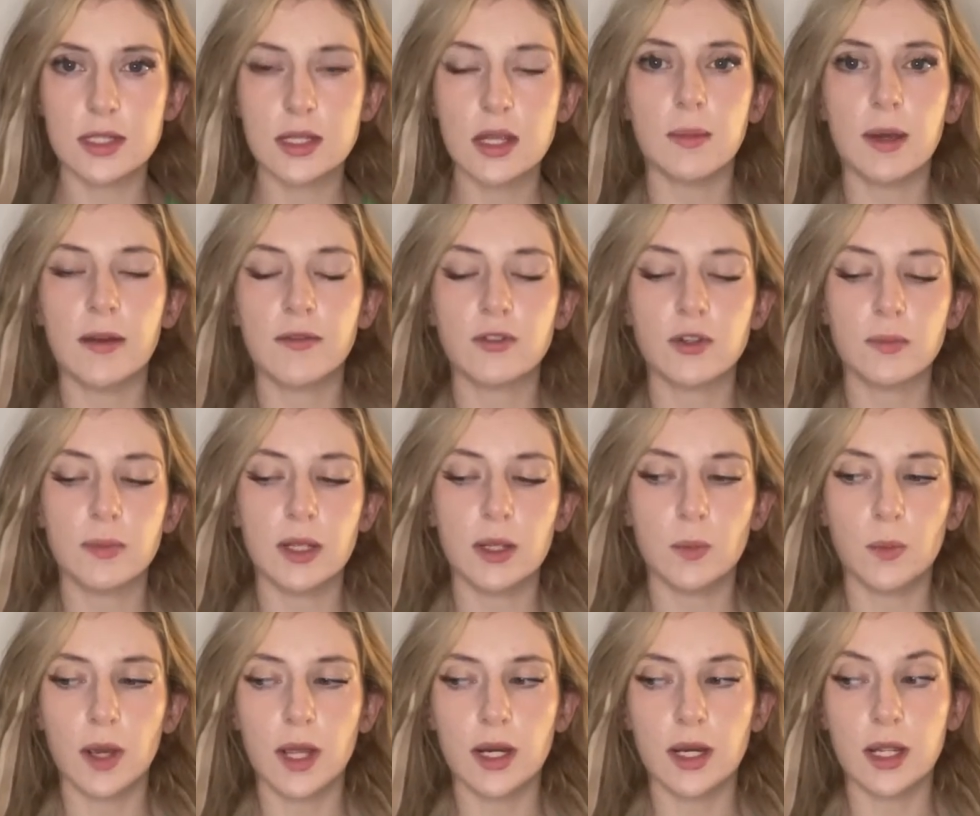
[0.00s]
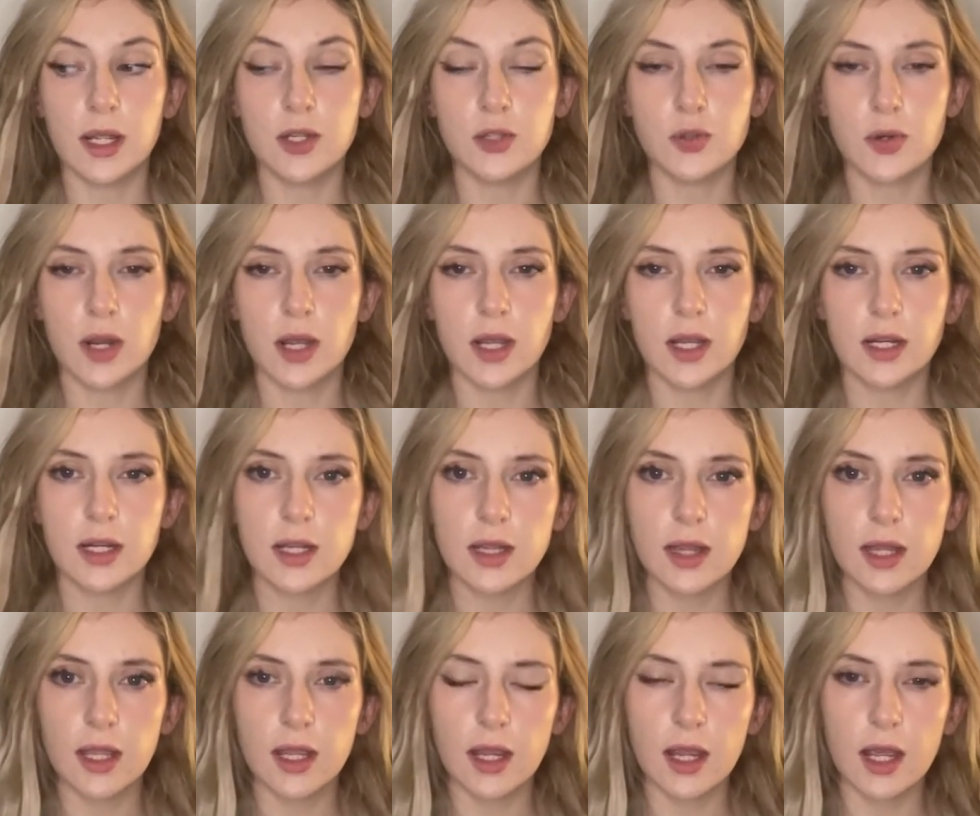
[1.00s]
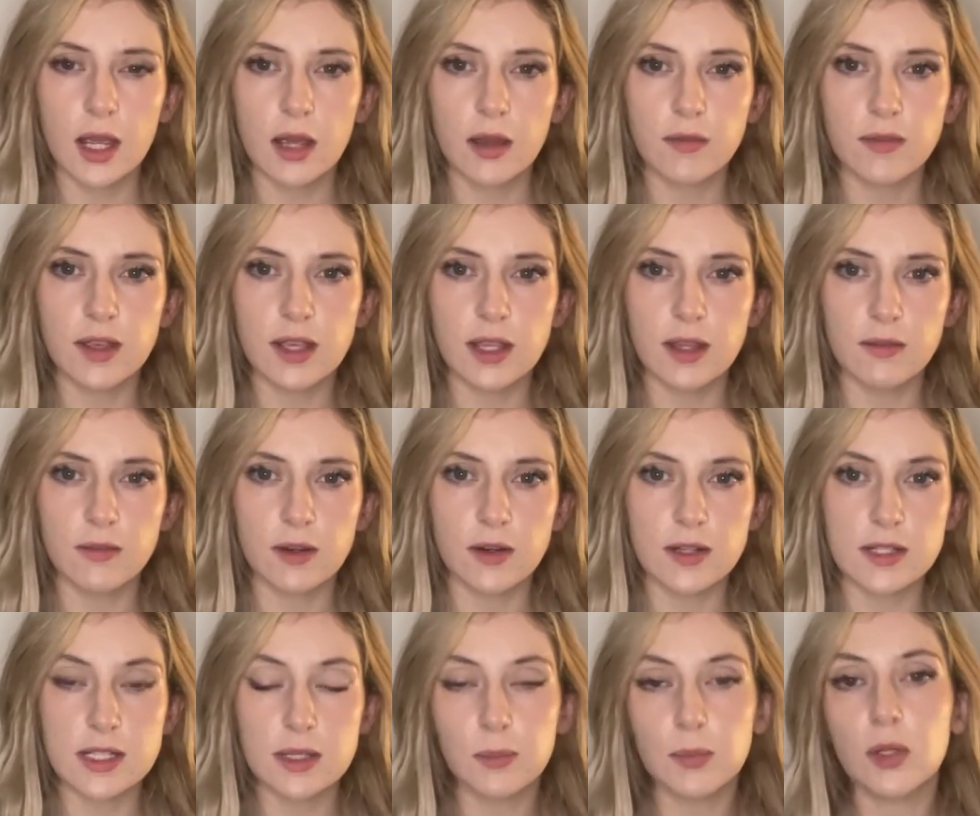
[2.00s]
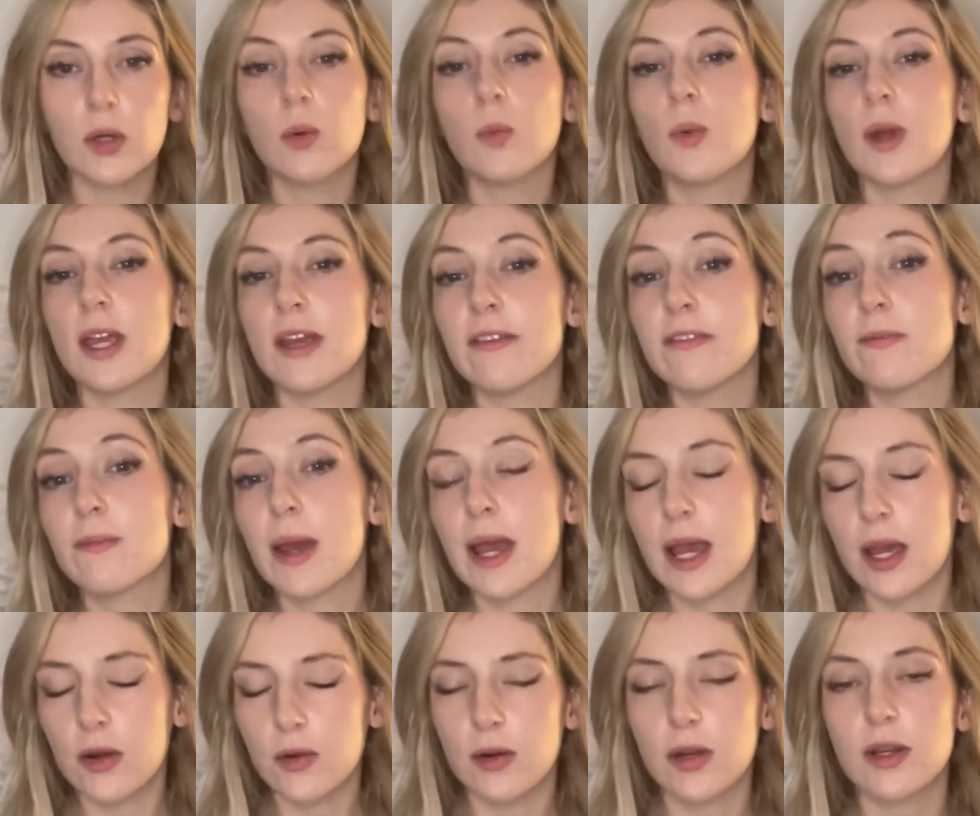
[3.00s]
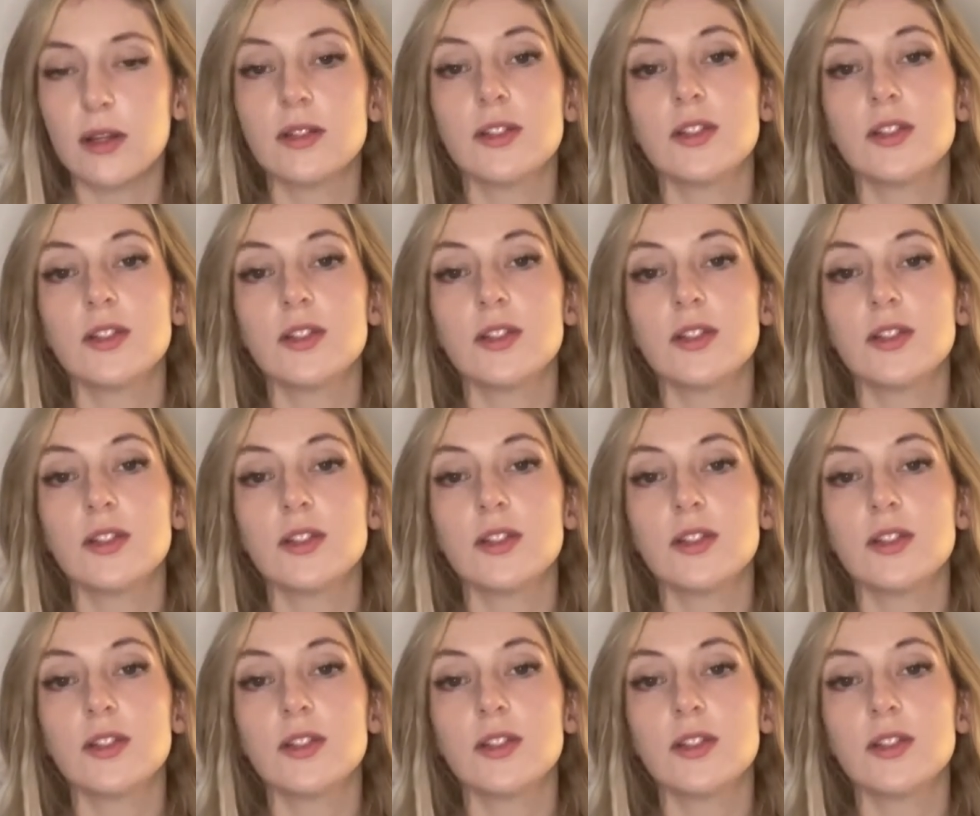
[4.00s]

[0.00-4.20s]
after being wet and dried, they have a very similar wave pattern